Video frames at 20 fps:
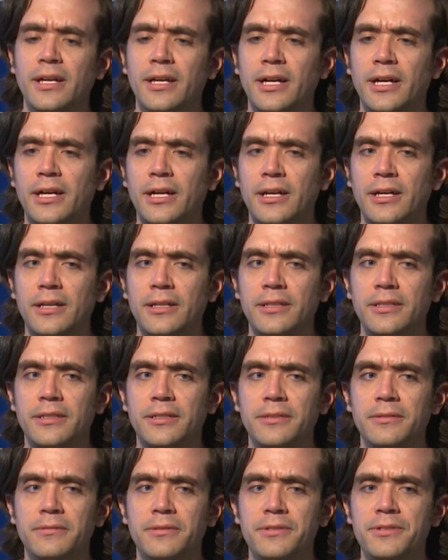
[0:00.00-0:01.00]
uh,
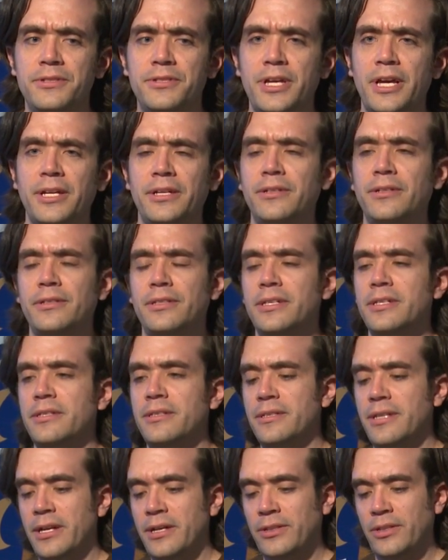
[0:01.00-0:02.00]
the, the Sentinel, they,
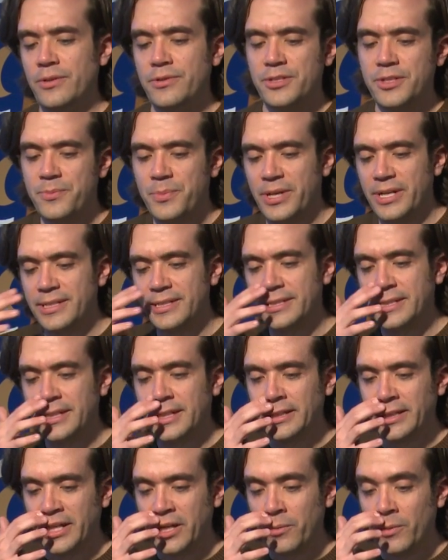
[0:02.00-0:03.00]
they closed it by
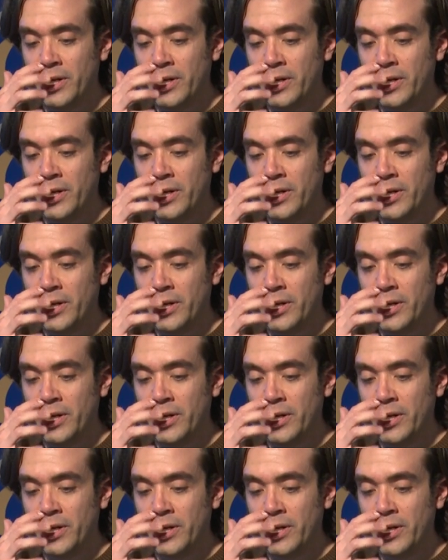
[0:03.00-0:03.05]
saying like,